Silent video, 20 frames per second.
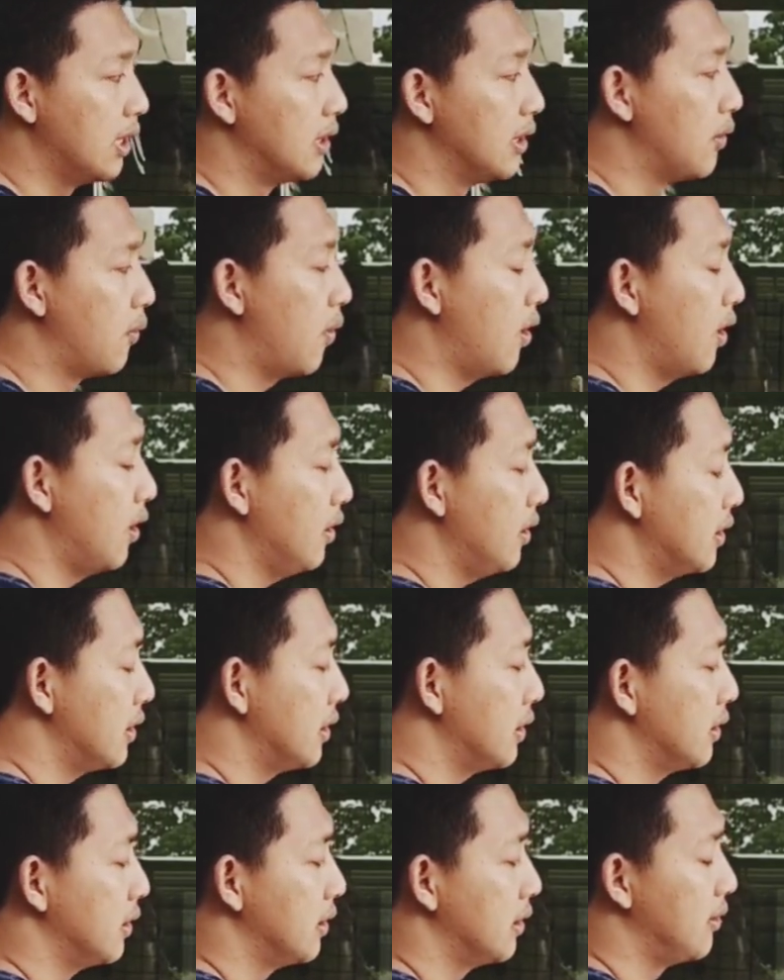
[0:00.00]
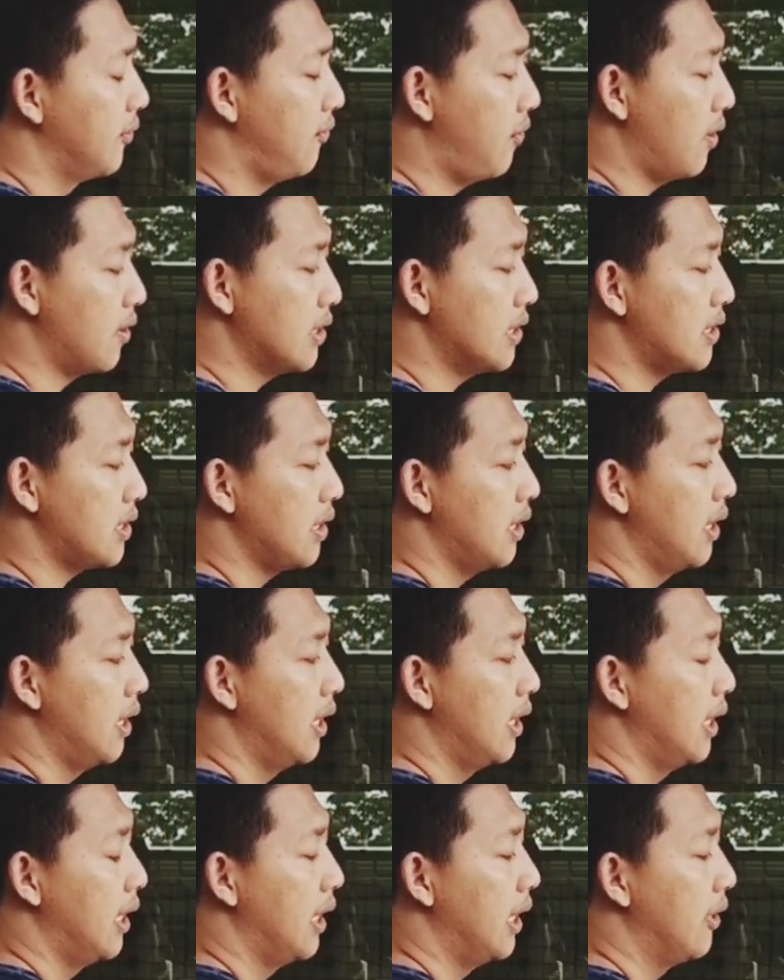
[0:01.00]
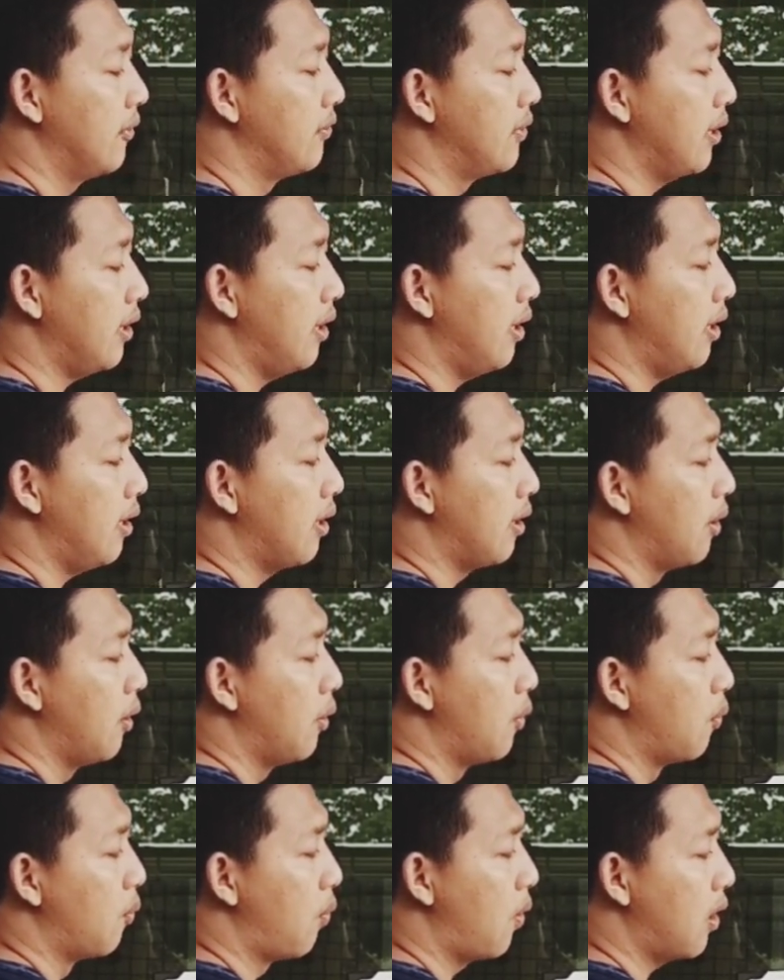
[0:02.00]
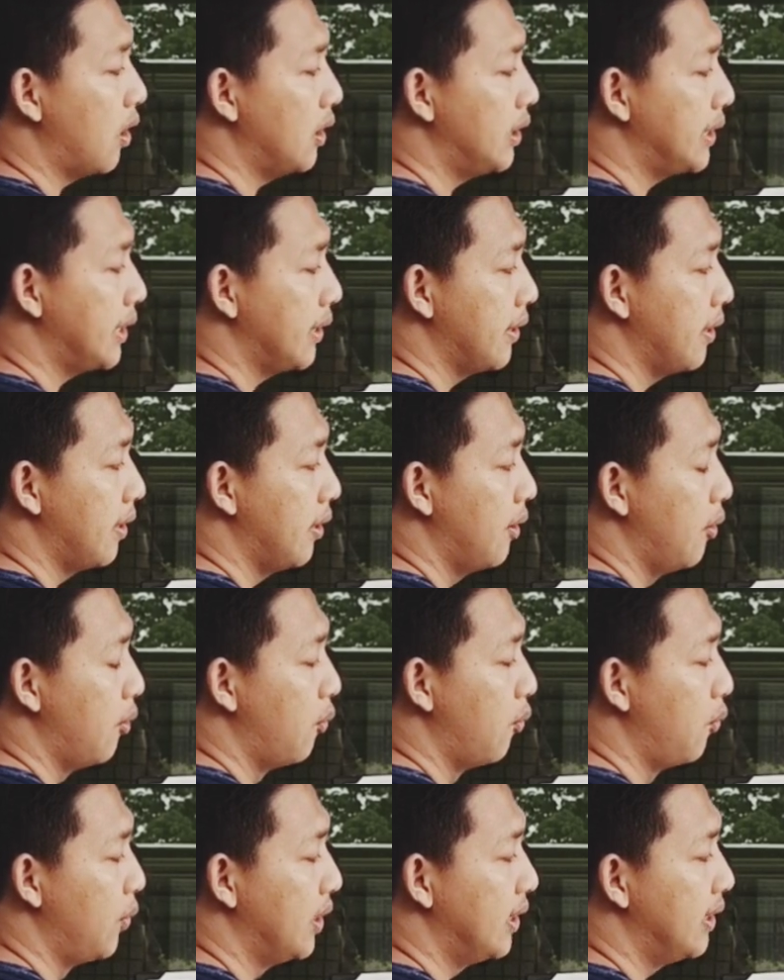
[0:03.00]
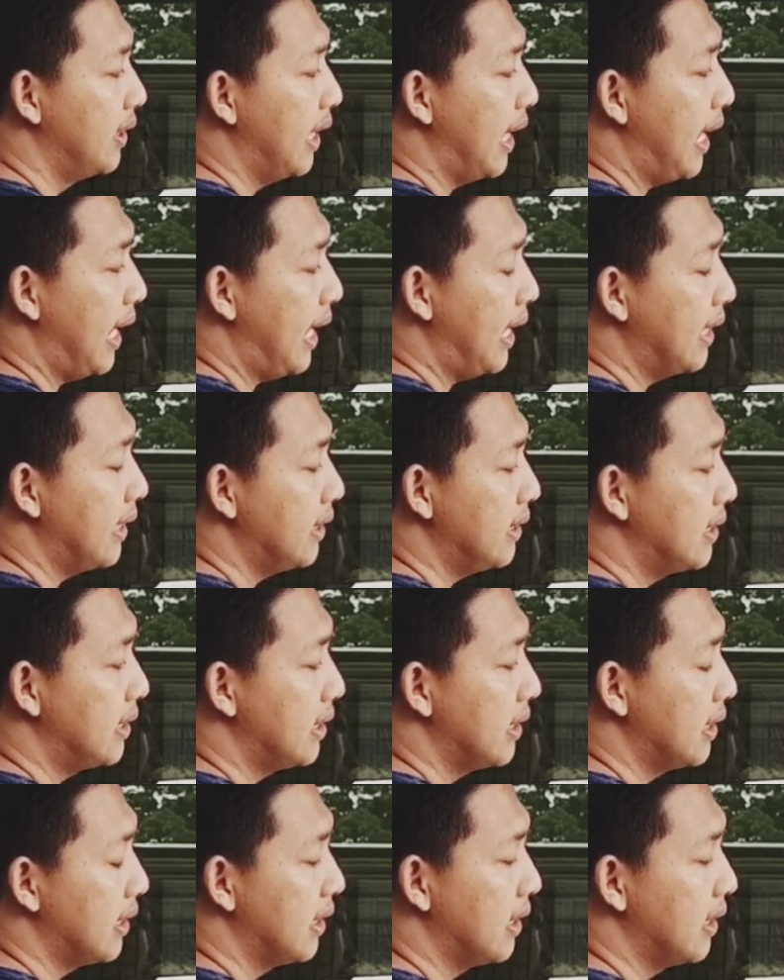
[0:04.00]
The first, if there are word with and